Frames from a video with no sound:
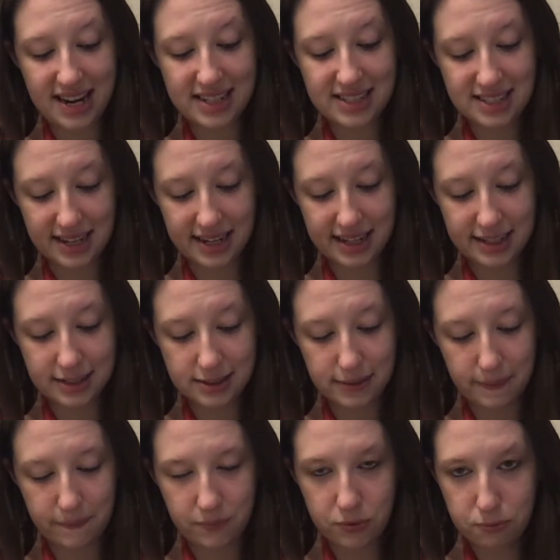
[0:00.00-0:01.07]
seconds.
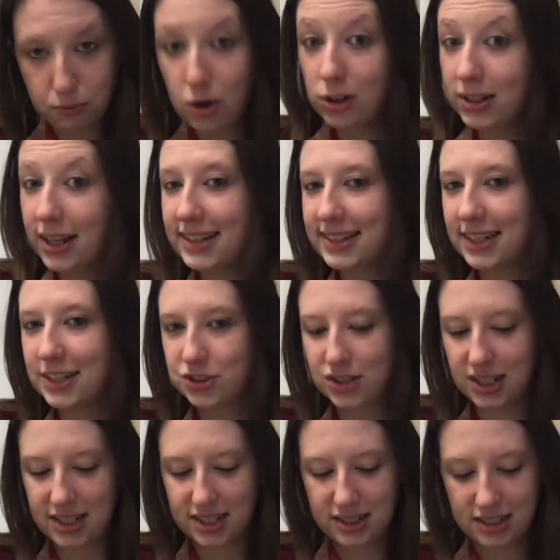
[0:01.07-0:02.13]
Paul liked that
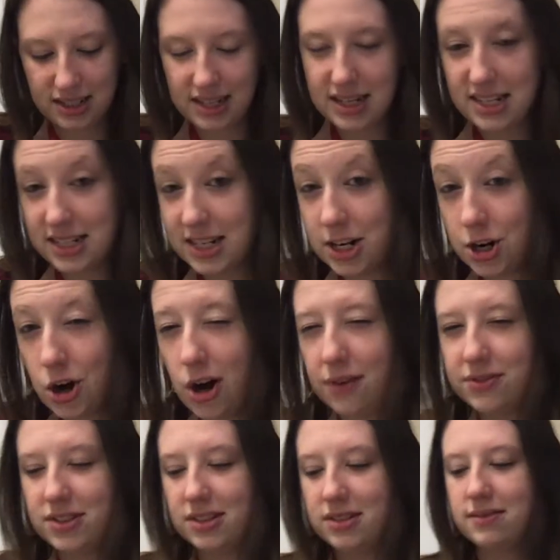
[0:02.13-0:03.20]
trick. He did it
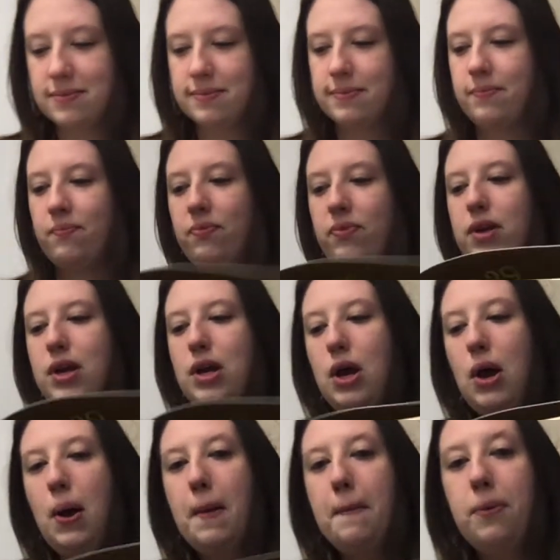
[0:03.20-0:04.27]
often.
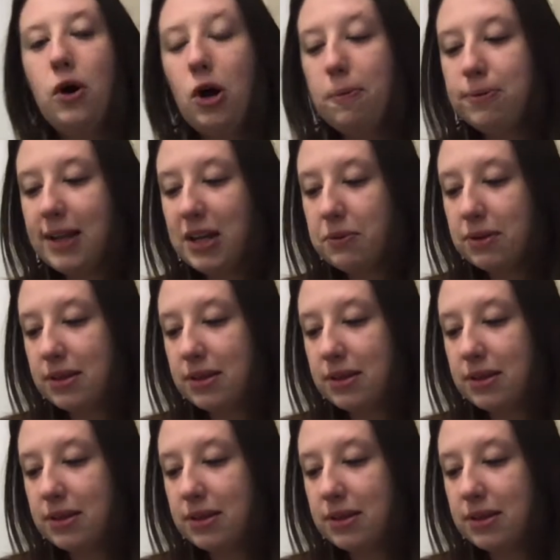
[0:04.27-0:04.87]
Paul played with